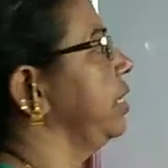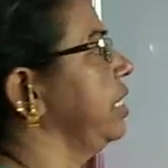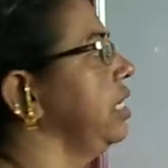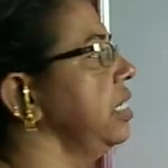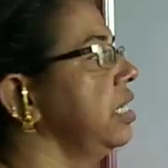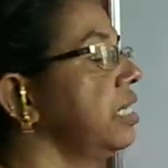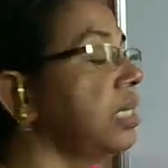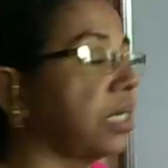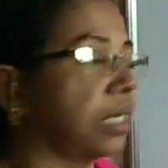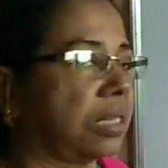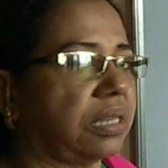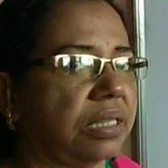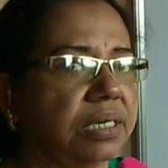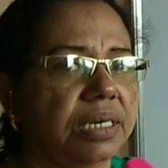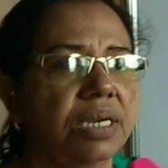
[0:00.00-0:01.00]
the
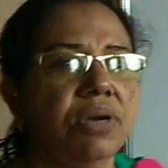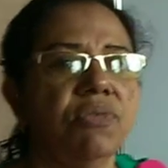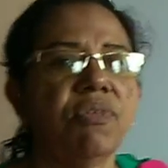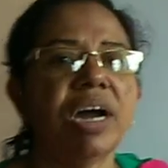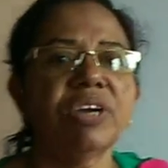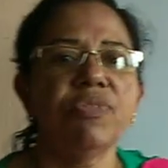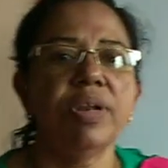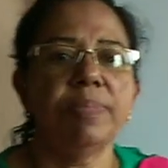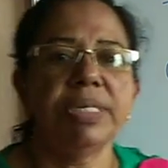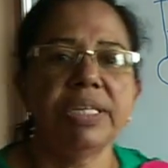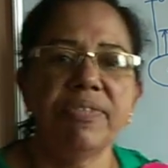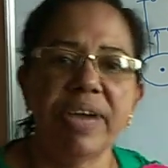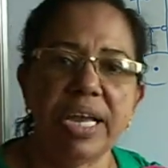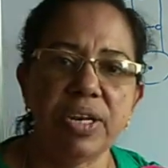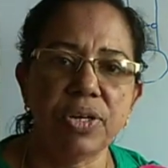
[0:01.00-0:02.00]
earth, what will be
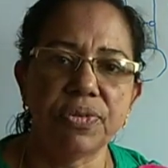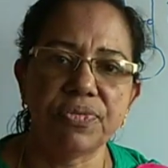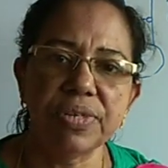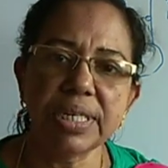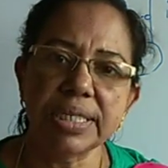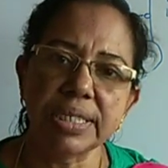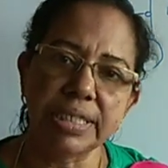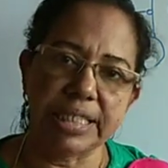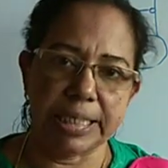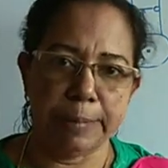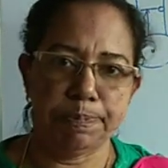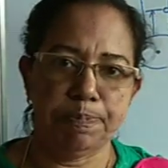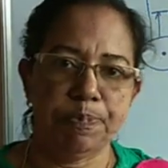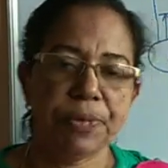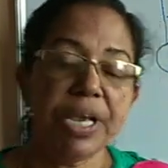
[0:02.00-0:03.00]
the value of g?
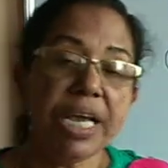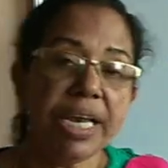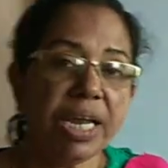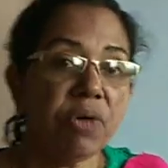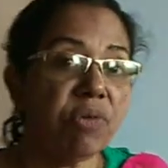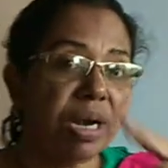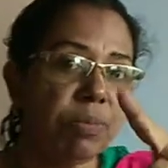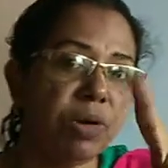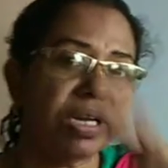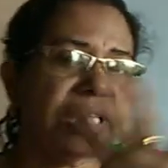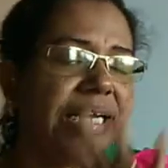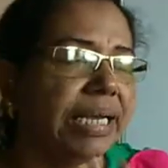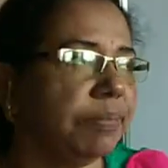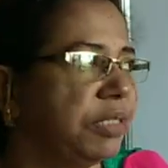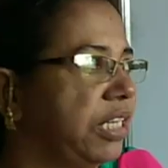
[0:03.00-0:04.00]
Now one more
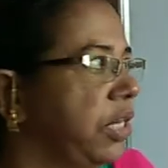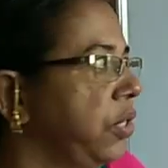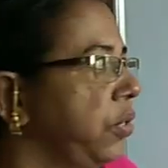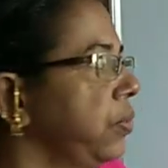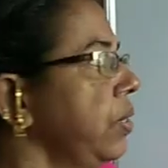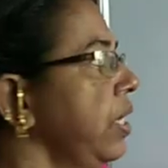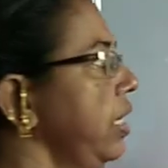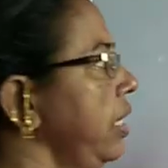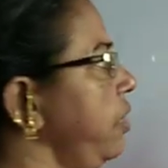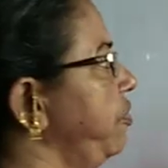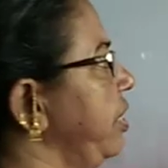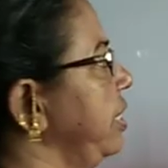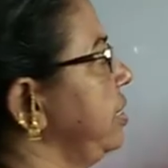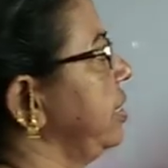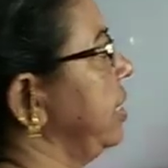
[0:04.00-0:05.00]
thing I am saying you. If
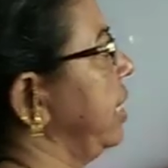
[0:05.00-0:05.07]
it is,